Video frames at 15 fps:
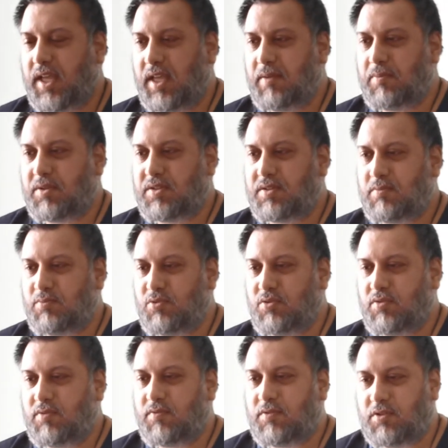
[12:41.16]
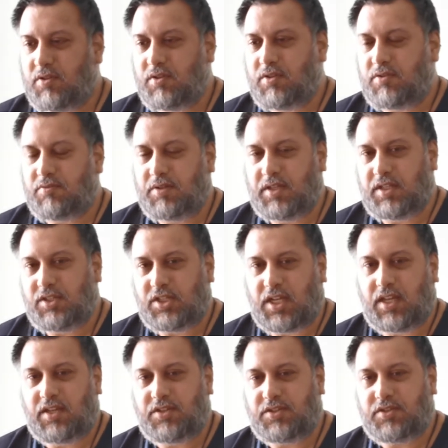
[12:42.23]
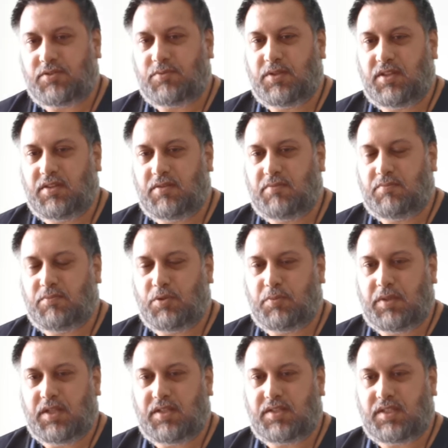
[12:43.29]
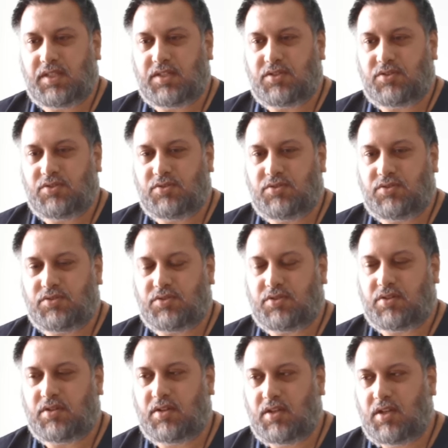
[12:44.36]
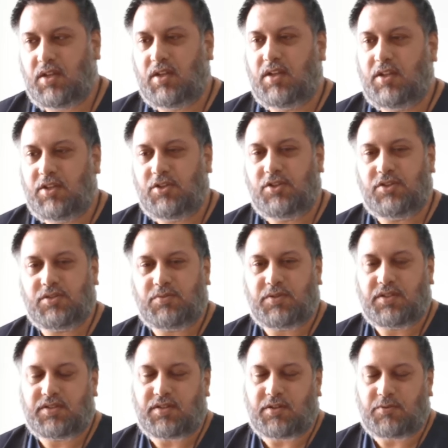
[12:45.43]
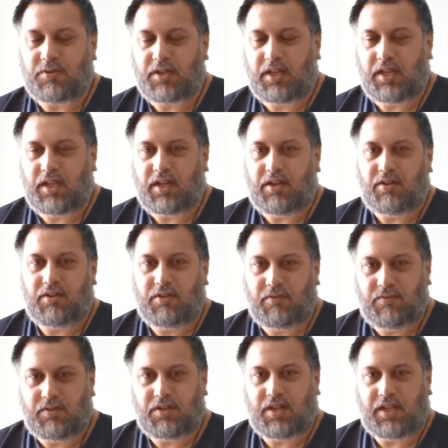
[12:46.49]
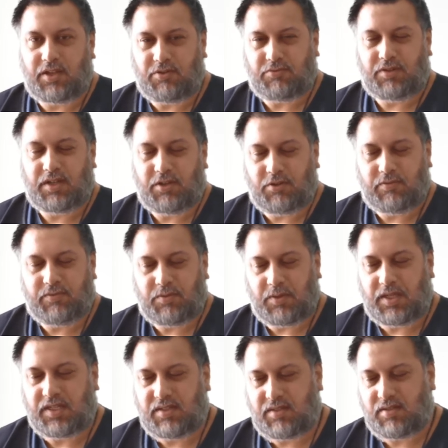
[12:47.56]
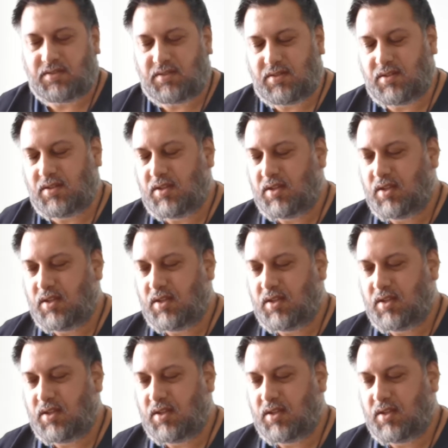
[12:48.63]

able to move, or you're really challenged with mobility issues, or you just want to start working out and you feel like you're really overweight and